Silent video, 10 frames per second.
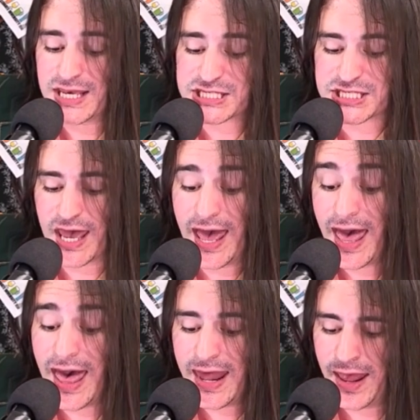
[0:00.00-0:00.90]
is
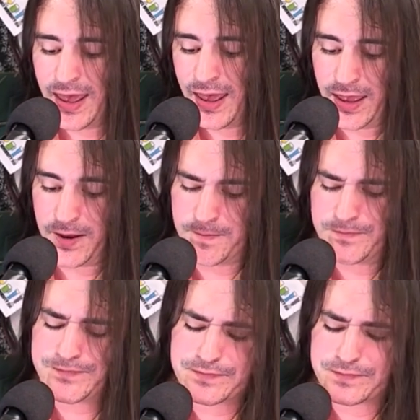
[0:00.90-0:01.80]
setting.
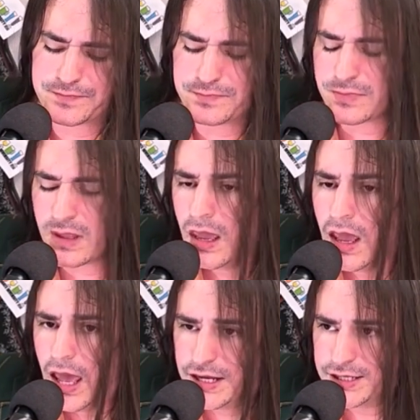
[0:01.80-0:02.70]

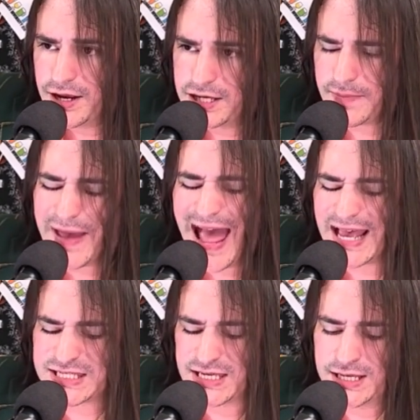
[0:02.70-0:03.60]
Years are
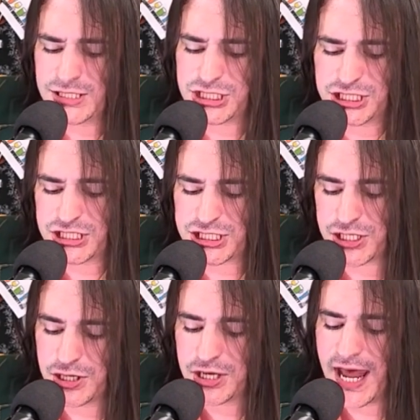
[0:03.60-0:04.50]
passing, she
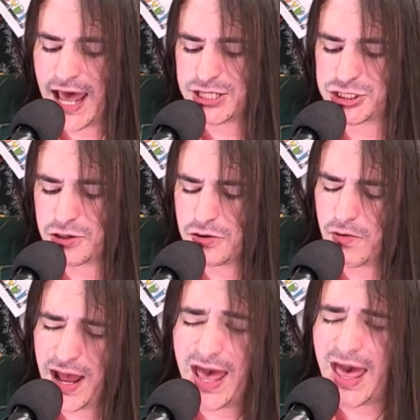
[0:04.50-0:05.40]
stood at your
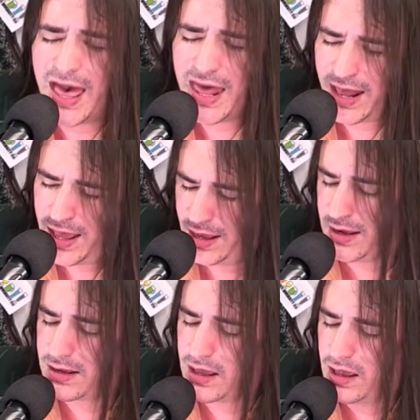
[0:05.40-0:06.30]

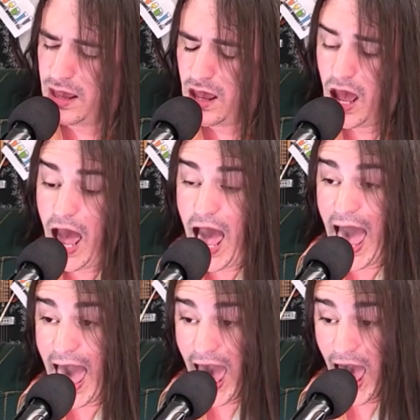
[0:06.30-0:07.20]
wedding.
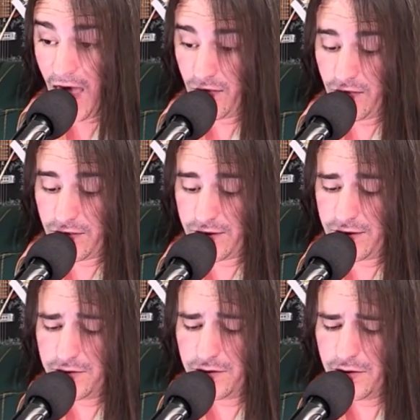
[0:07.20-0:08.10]
And
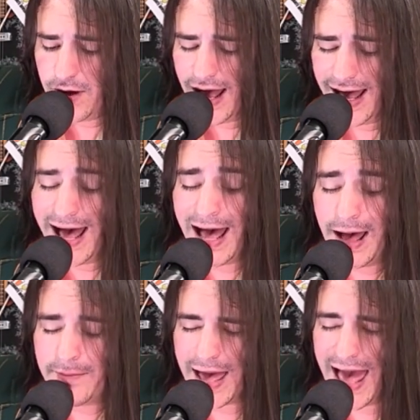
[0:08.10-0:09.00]
though
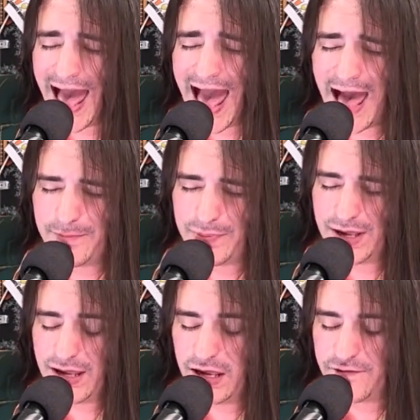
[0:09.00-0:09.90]
I'm
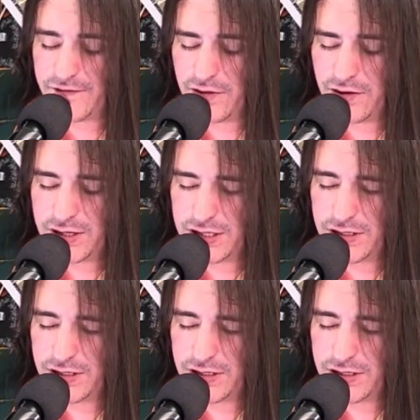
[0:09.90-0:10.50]
happy for